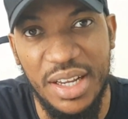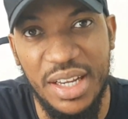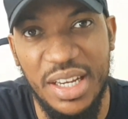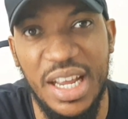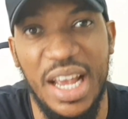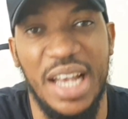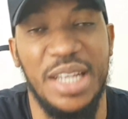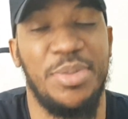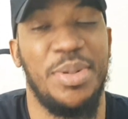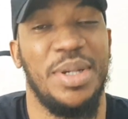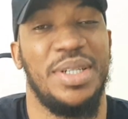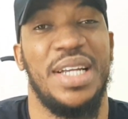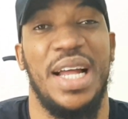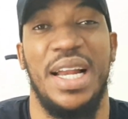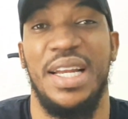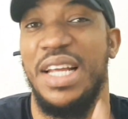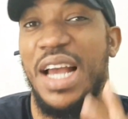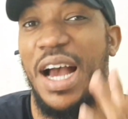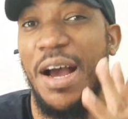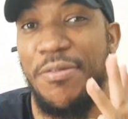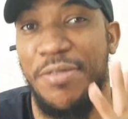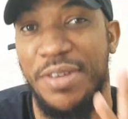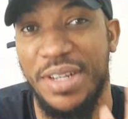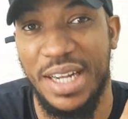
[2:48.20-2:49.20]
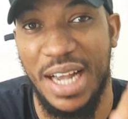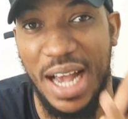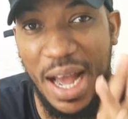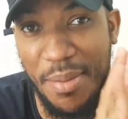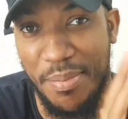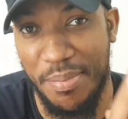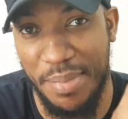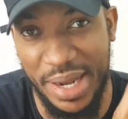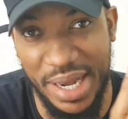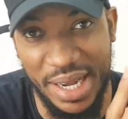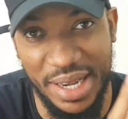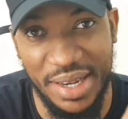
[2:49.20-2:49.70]
especially
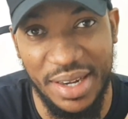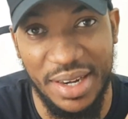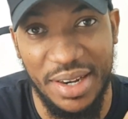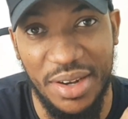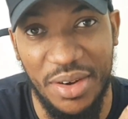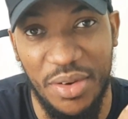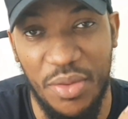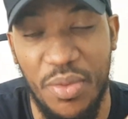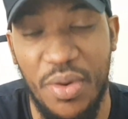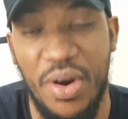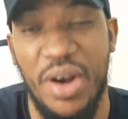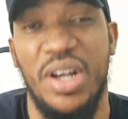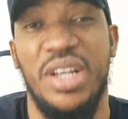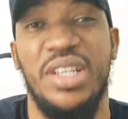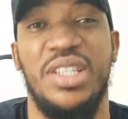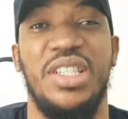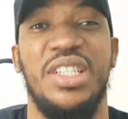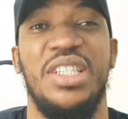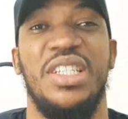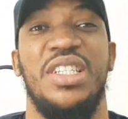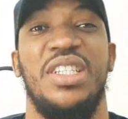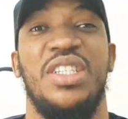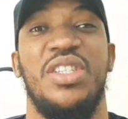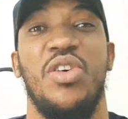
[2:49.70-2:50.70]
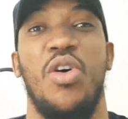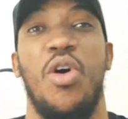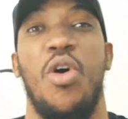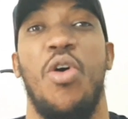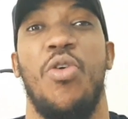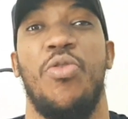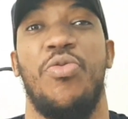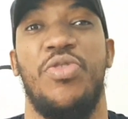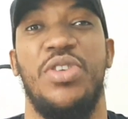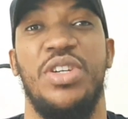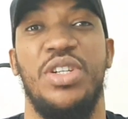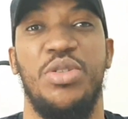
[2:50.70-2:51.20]
African men, once he's
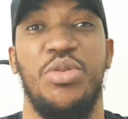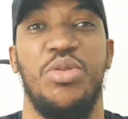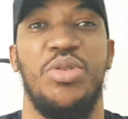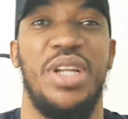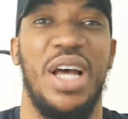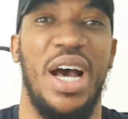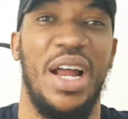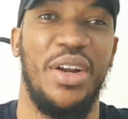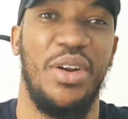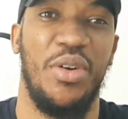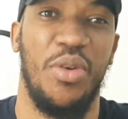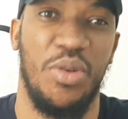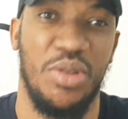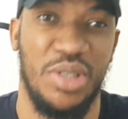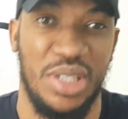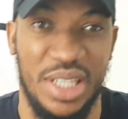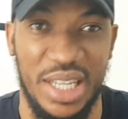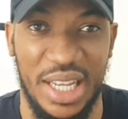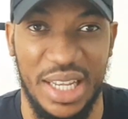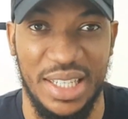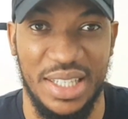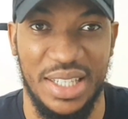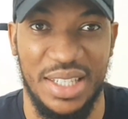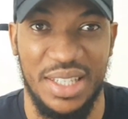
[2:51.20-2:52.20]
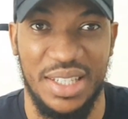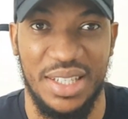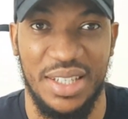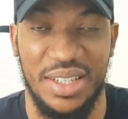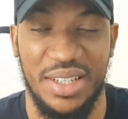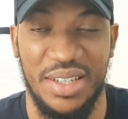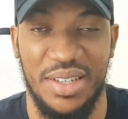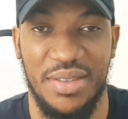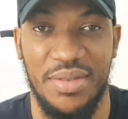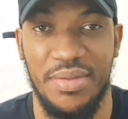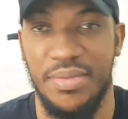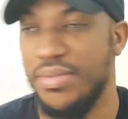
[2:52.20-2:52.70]
offering you that nonsense,
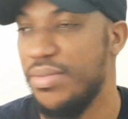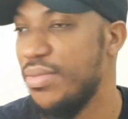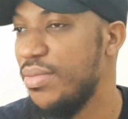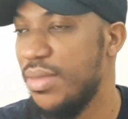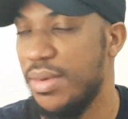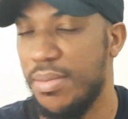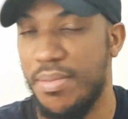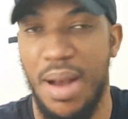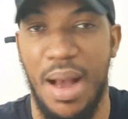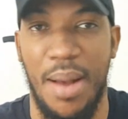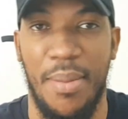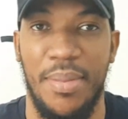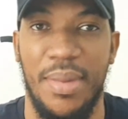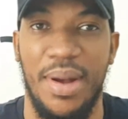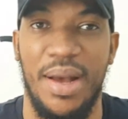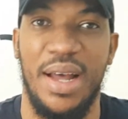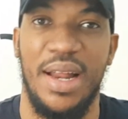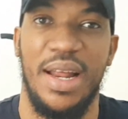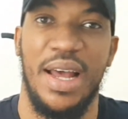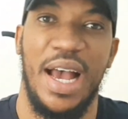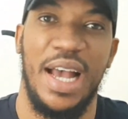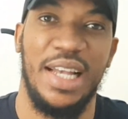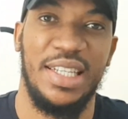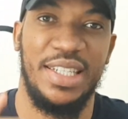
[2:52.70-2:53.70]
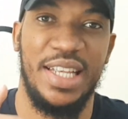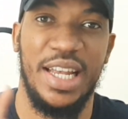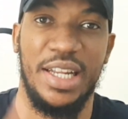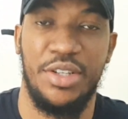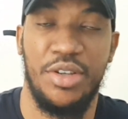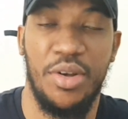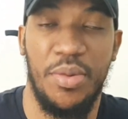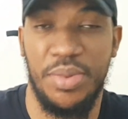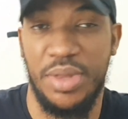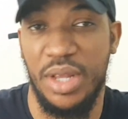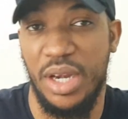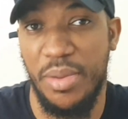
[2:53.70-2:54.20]
bam, I said
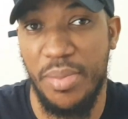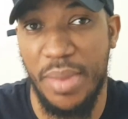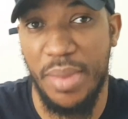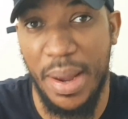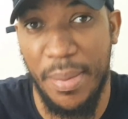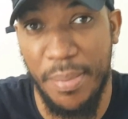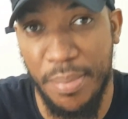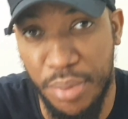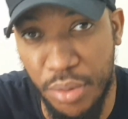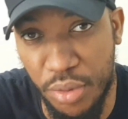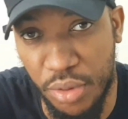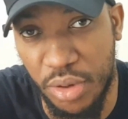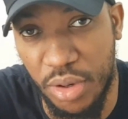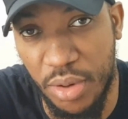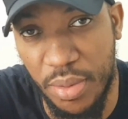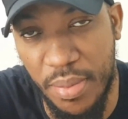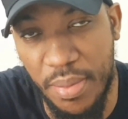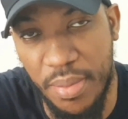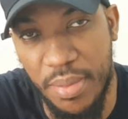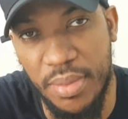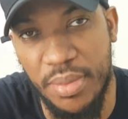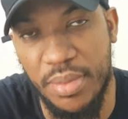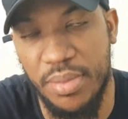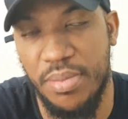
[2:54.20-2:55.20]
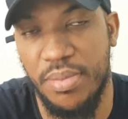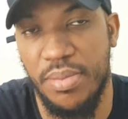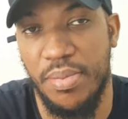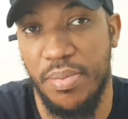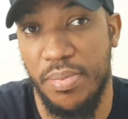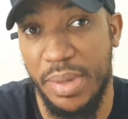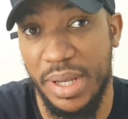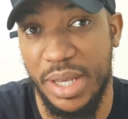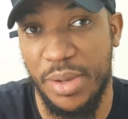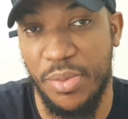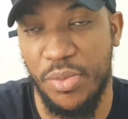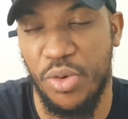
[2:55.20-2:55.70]
something in my book,
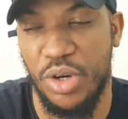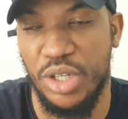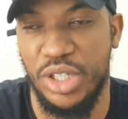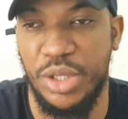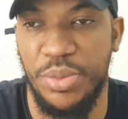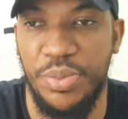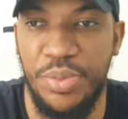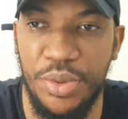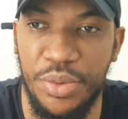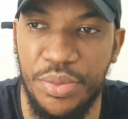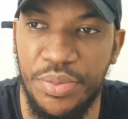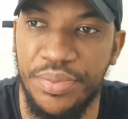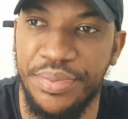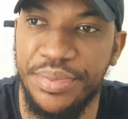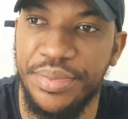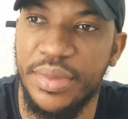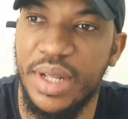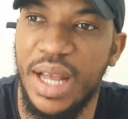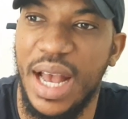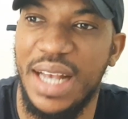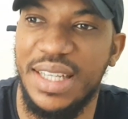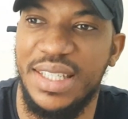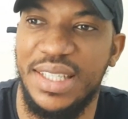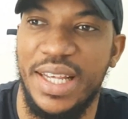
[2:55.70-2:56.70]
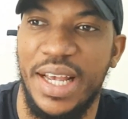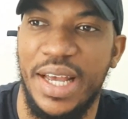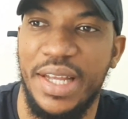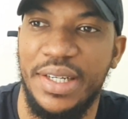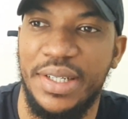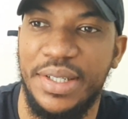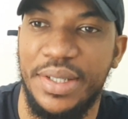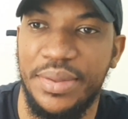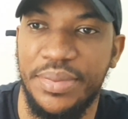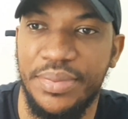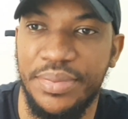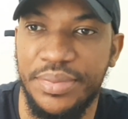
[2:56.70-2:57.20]
Make Him Worship You. I
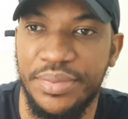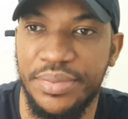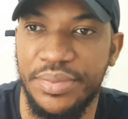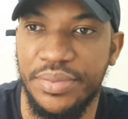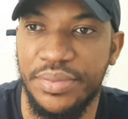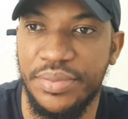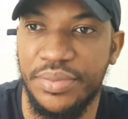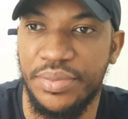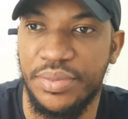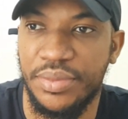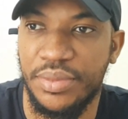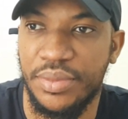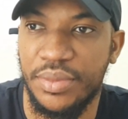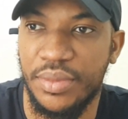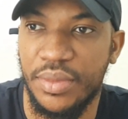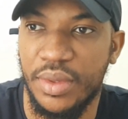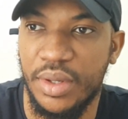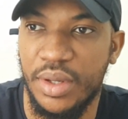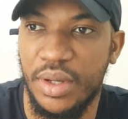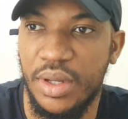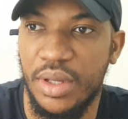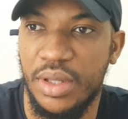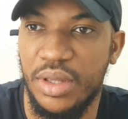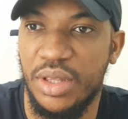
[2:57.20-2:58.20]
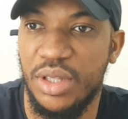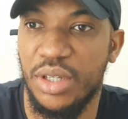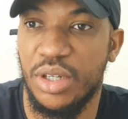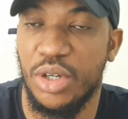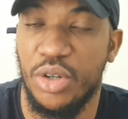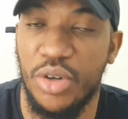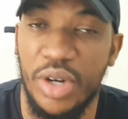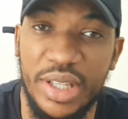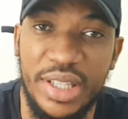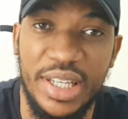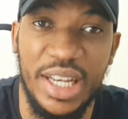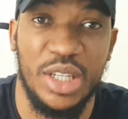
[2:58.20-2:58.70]
said, the
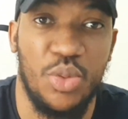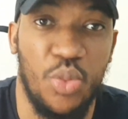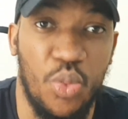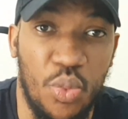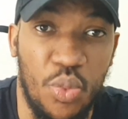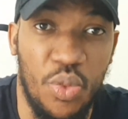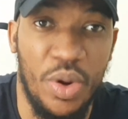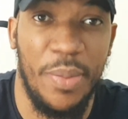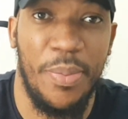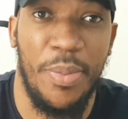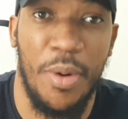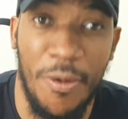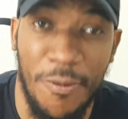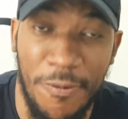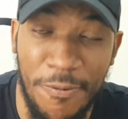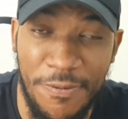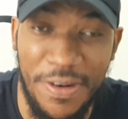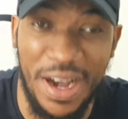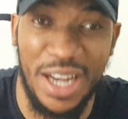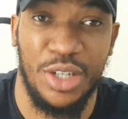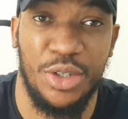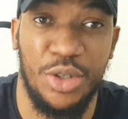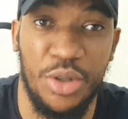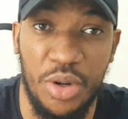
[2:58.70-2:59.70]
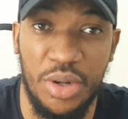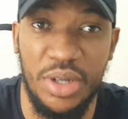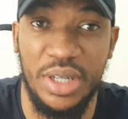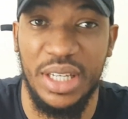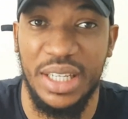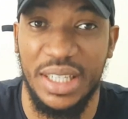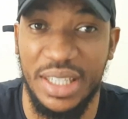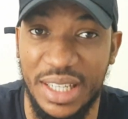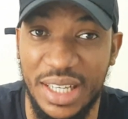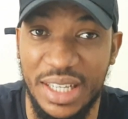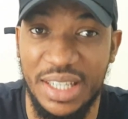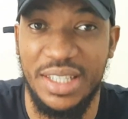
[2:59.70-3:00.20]
greatest weapon fashioned
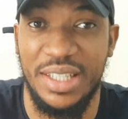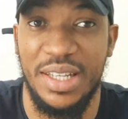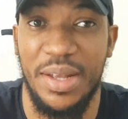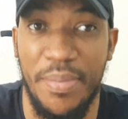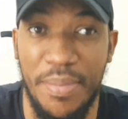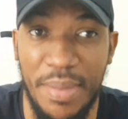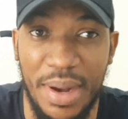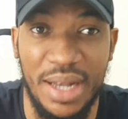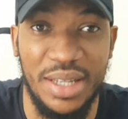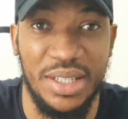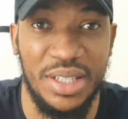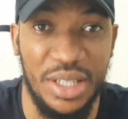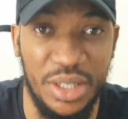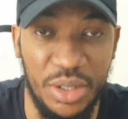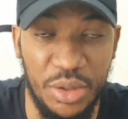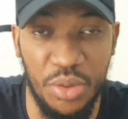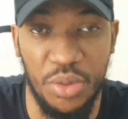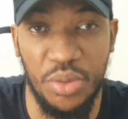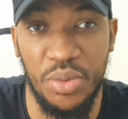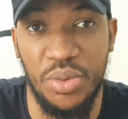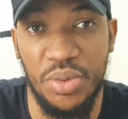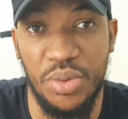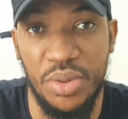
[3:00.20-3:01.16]
against a man's ego